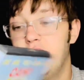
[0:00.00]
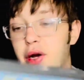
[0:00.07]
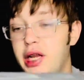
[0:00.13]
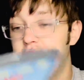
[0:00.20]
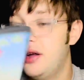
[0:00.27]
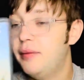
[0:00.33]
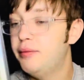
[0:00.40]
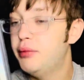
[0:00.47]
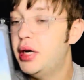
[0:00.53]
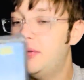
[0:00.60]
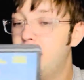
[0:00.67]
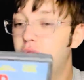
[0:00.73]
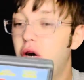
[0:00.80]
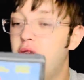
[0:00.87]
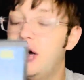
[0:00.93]
right there, but
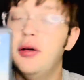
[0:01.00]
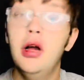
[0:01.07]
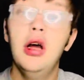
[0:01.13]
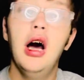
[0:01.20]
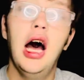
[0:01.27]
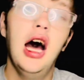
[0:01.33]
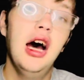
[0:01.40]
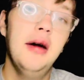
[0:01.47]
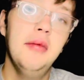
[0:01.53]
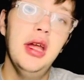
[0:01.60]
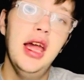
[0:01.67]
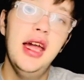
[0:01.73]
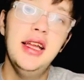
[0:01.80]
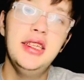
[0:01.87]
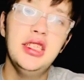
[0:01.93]
whatever. Um,
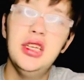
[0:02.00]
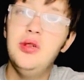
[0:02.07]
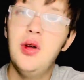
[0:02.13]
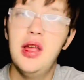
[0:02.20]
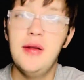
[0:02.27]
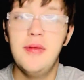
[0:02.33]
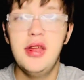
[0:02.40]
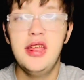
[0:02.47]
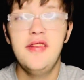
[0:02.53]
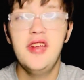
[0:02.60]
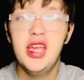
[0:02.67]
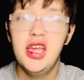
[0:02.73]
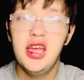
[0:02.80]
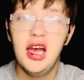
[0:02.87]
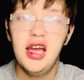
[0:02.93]
it's a great
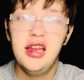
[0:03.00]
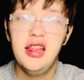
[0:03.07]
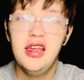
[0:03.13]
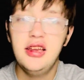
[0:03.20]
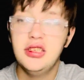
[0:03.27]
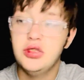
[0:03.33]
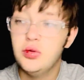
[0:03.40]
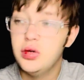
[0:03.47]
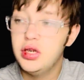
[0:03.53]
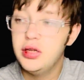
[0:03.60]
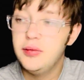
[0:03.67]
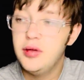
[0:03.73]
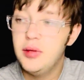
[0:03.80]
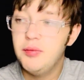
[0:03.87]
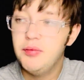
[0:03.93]
movie. I think it's one
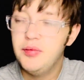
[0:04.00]
of the.